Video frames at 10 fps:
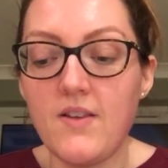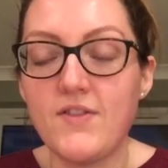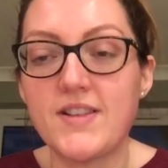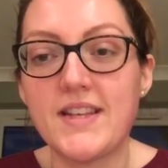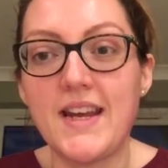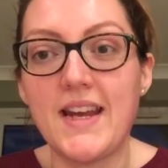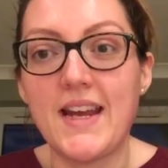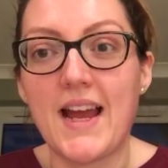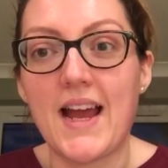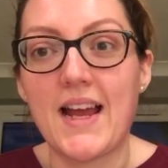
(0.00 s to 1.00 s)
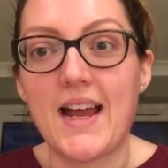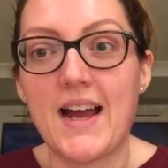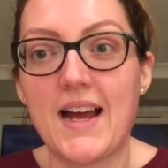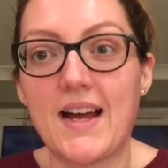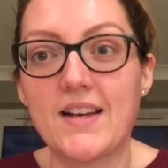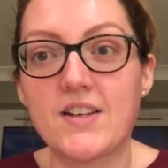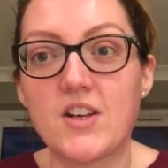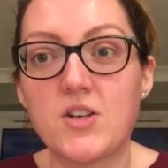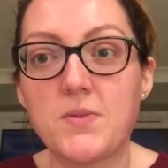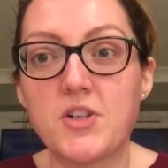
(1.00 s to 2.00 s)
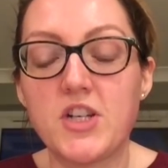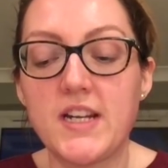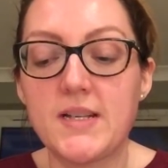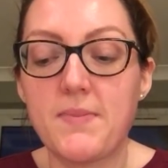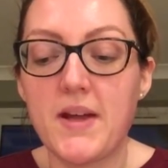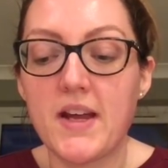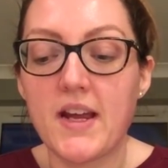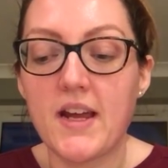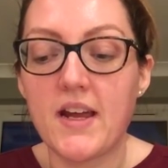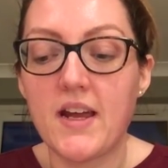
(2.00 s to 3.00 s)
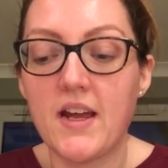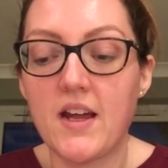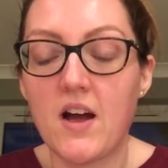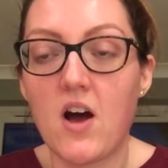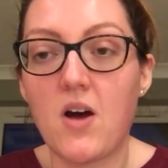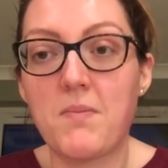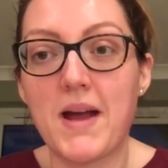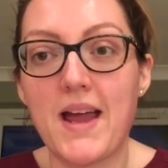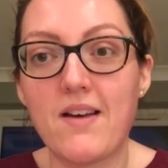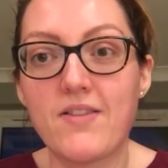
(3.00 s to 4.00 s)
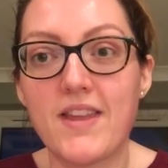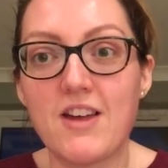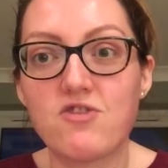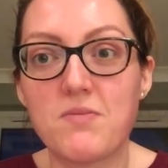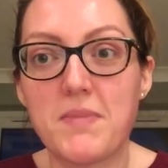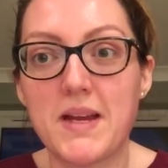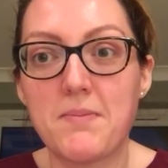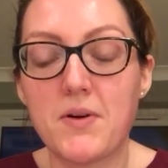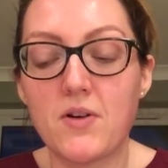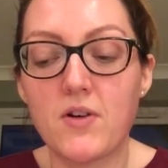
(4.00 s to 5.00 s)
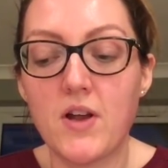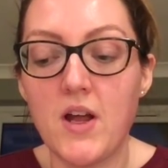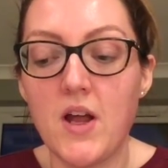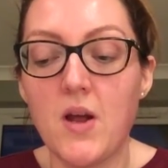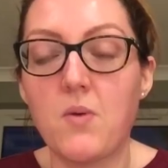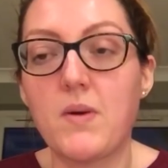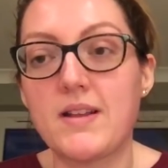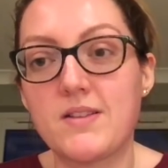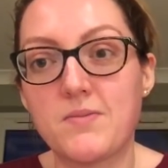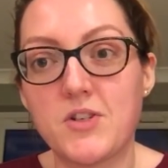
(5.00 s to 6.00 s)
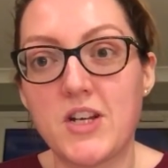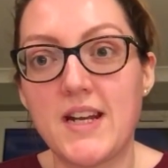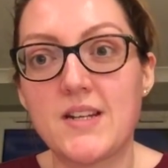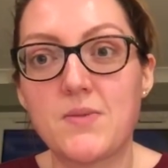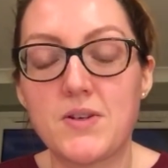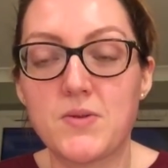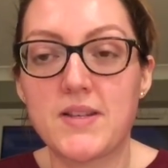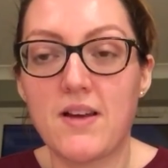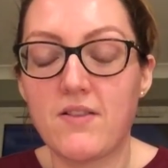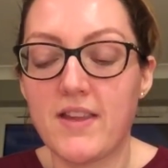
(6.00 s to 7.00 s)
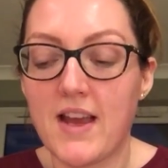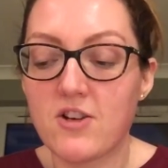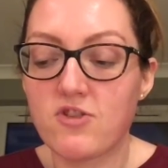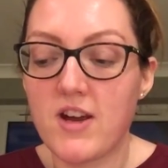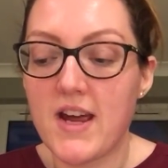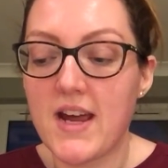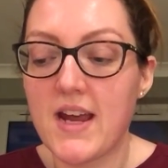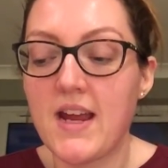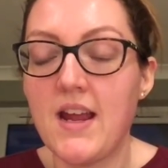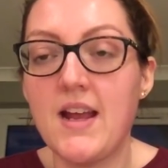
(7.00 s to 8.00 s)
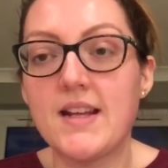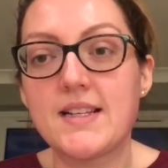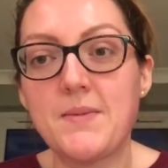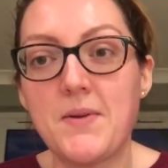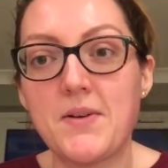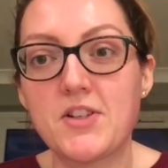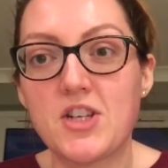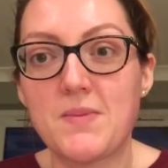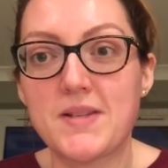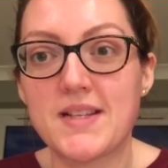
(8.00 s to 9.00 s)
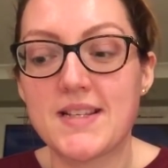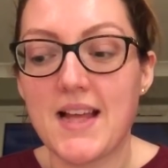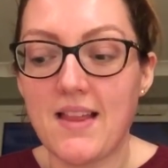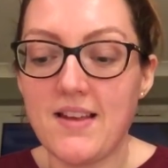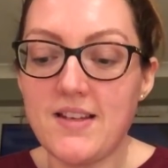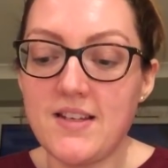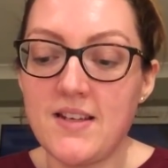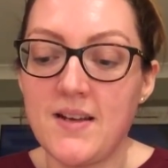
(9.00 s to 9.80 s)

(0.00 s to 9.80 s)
For tea I had a double cheeseburger on my healthy extra B bun with some cheese, which was healthy extra A, Slimming World chips and salad.